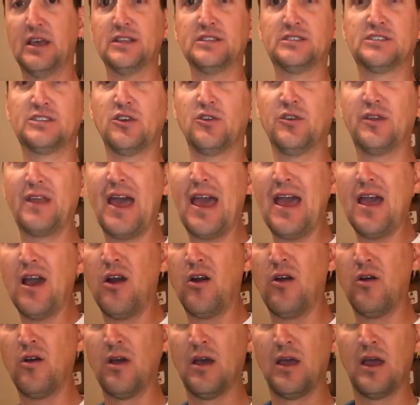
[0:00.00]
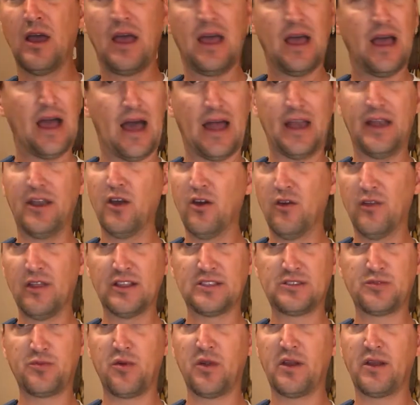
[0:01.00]
And so now I know
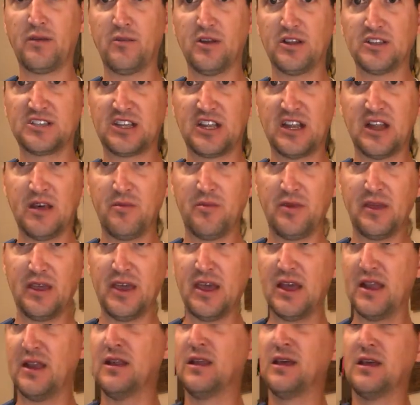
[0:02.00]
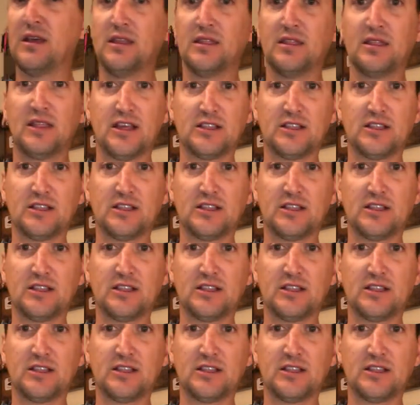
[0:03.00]
that's pretty much gonna be it.